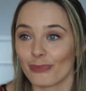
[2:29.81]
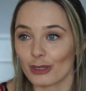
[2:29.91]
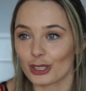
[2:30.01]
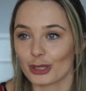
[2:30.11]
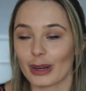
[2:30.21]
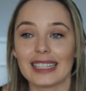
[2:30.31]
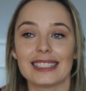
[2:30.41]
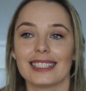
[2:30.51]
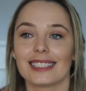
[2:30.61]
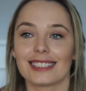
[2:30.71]
Which is
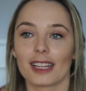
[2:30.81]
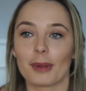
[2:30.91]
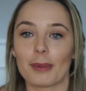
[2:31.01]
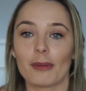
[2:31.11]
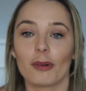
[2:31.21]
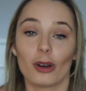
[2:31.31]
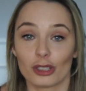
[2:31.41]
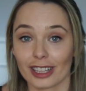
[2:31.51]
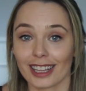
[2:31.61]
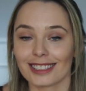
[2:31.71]
crazy because there'd be people
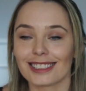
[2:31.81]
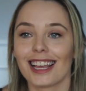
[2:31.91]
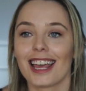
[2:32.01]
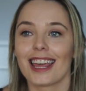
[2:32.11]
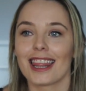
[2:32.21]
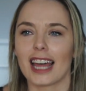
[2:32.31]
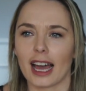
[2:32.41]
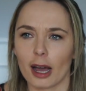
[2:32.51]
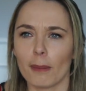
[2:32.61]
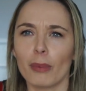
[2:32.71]
watching this
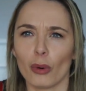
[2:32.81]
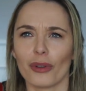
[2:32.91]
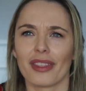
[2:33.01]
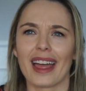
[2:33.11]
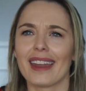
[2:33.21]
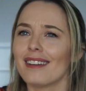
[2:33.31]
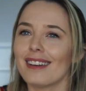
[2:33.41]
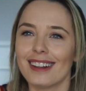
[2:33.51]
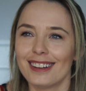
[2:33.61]
that are born then,